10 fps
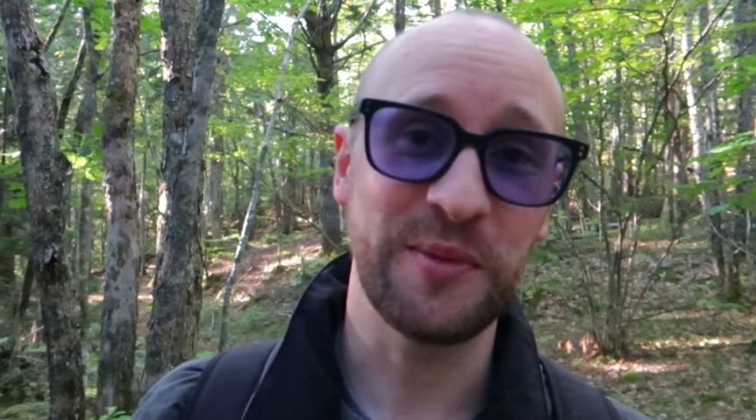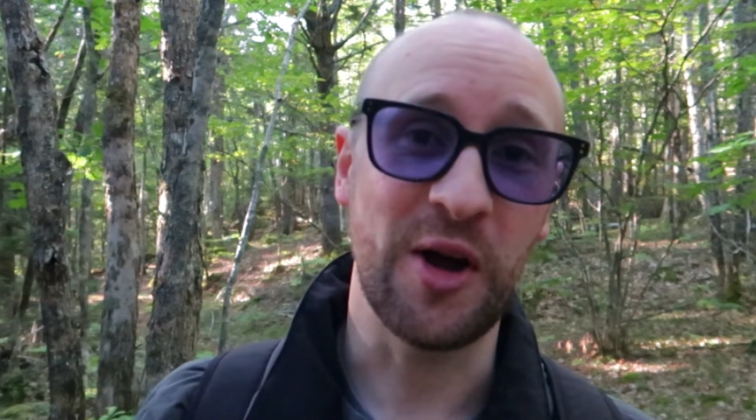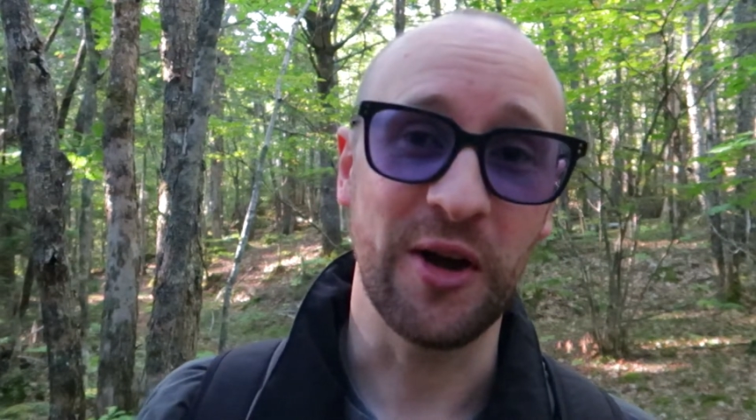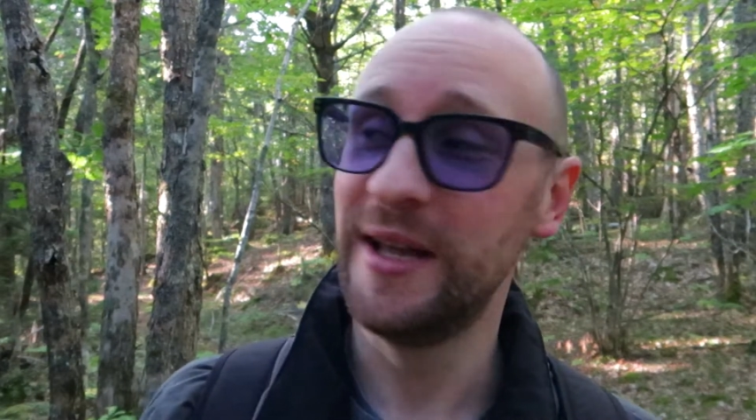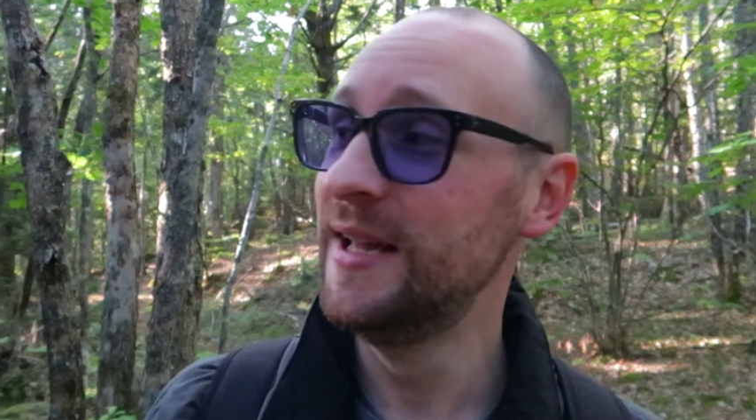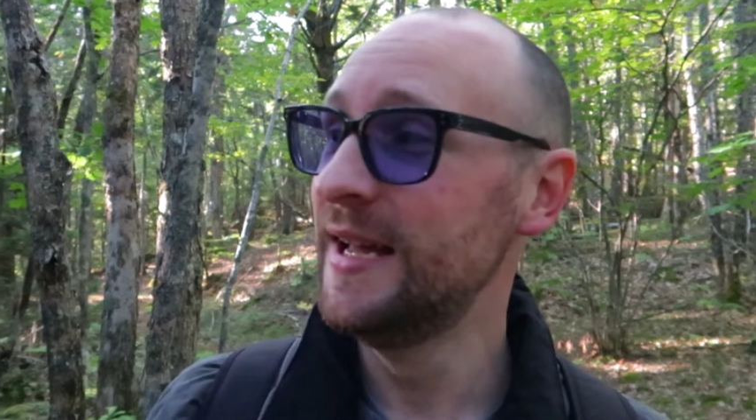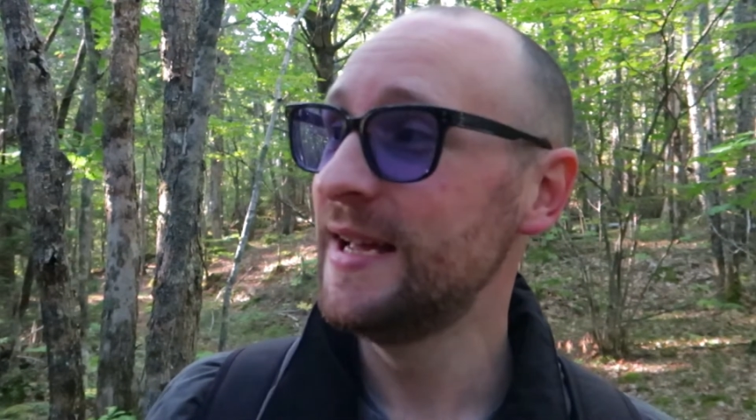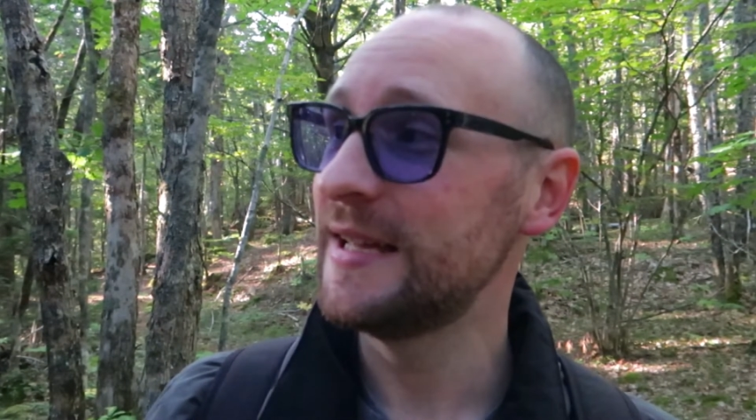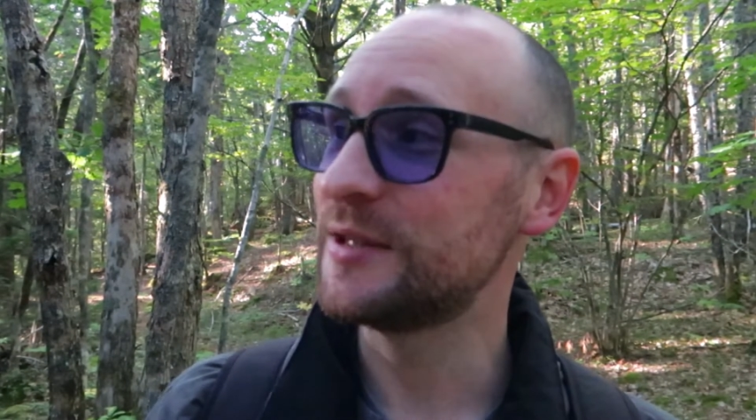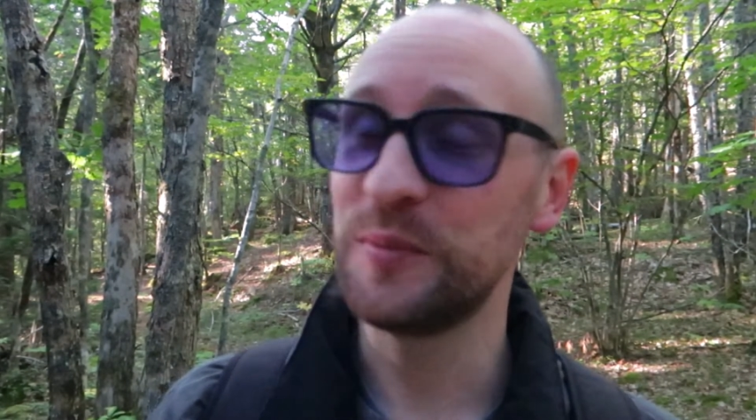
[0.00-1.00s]
the park
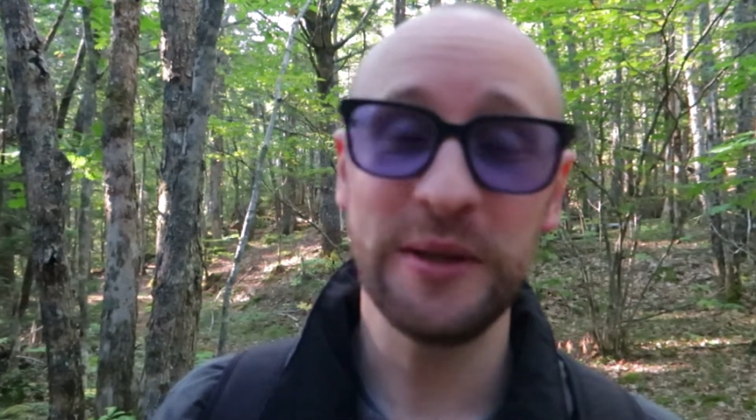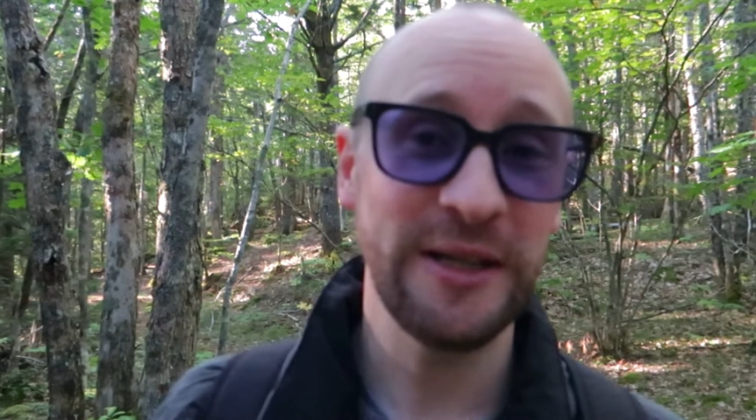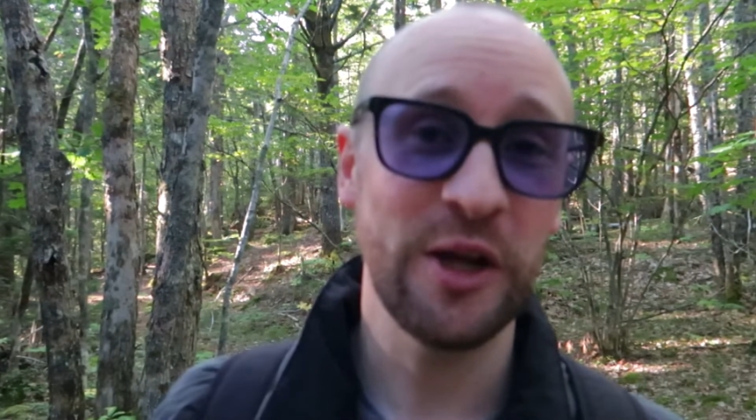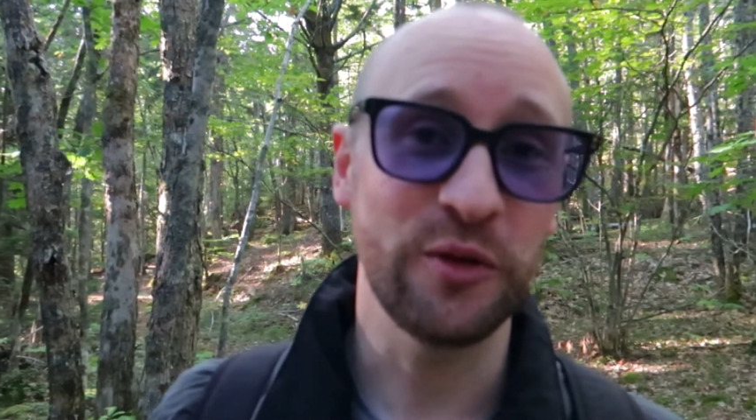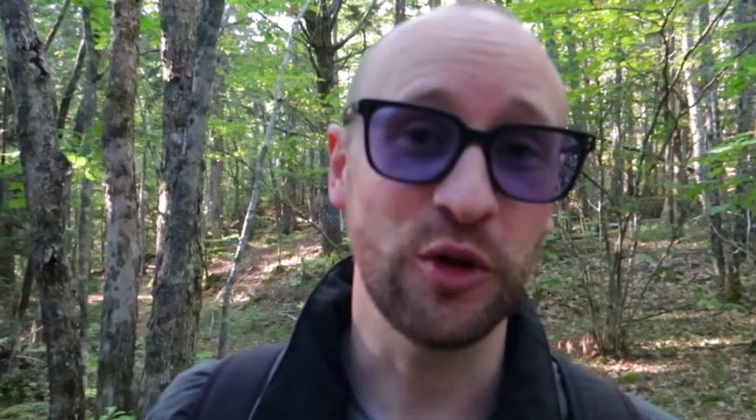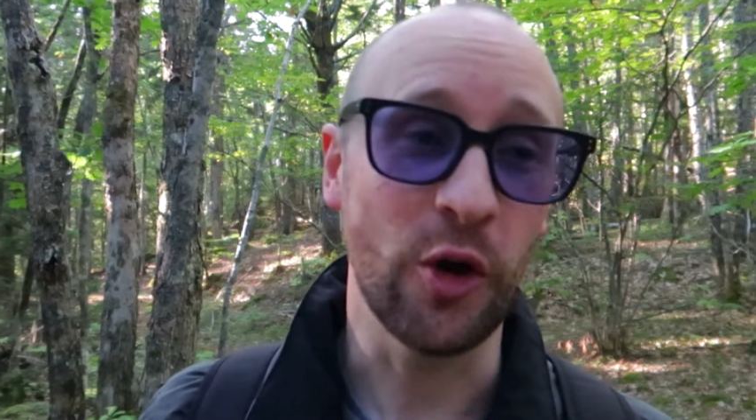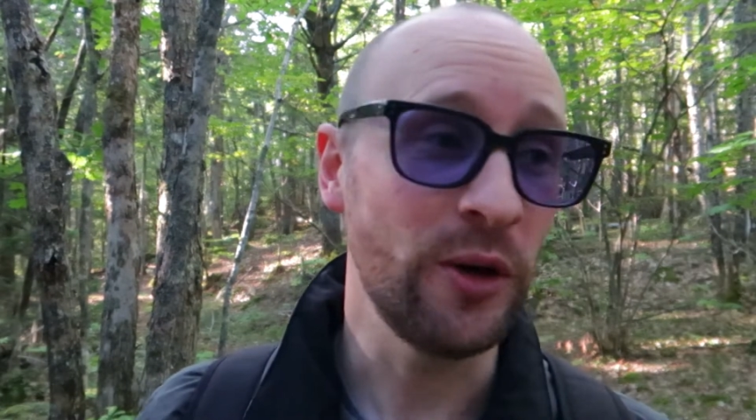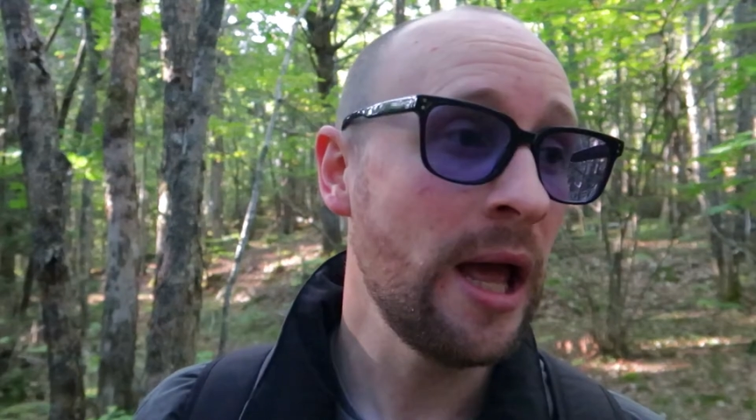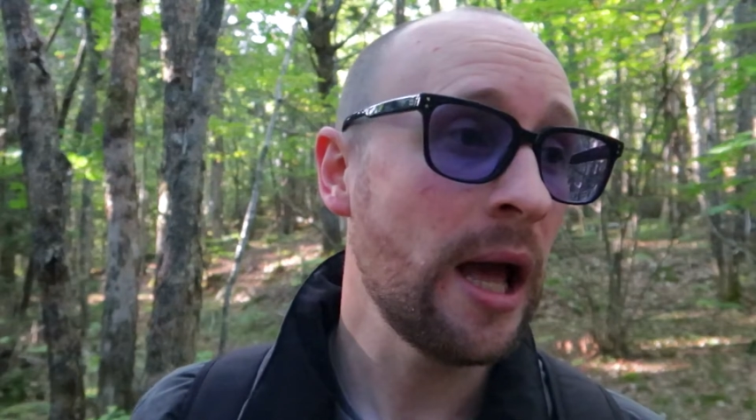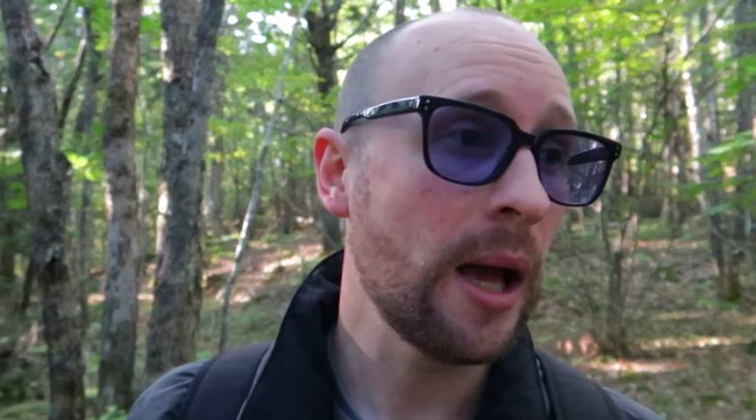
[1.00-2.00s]
is completely overgrown.